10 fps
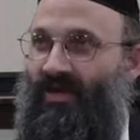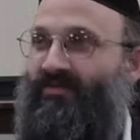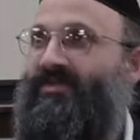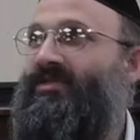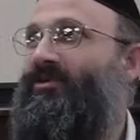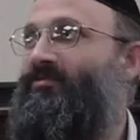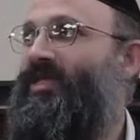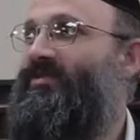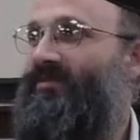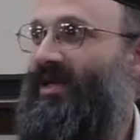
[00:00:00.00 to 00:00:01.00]
Every single
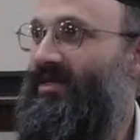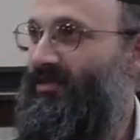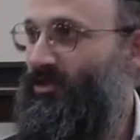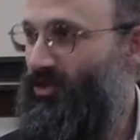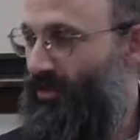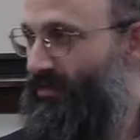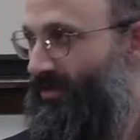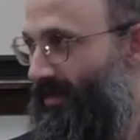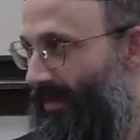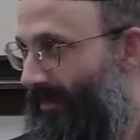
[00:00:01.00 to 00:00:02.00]
mitzvah has a neshama
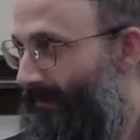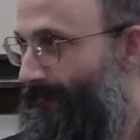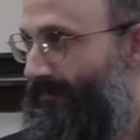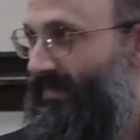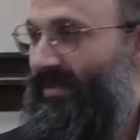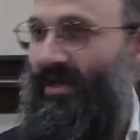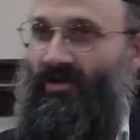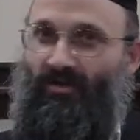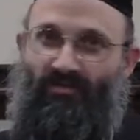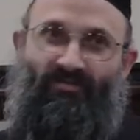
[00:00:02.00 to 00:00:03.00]
and a
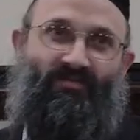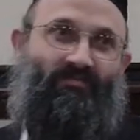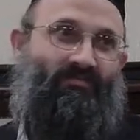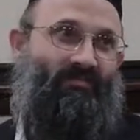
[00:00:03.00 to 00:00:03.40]
guf.